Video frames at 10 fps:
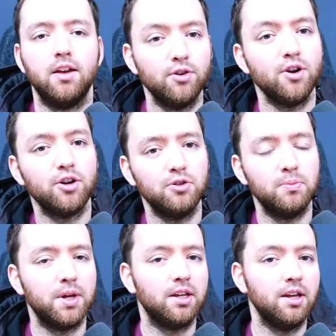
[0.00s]
If you're not
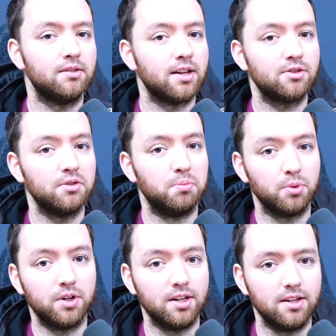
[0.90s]
too picky, it's actually
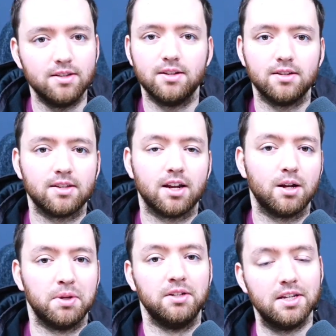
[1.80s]
pretty easy to set
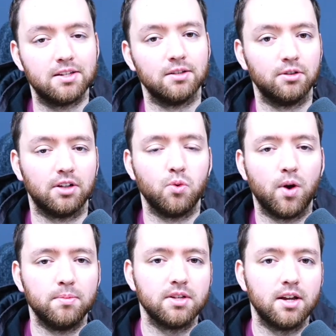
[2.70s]
up a decent looking
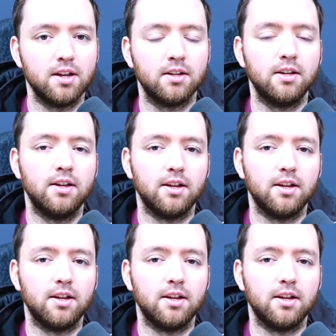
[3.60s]
website.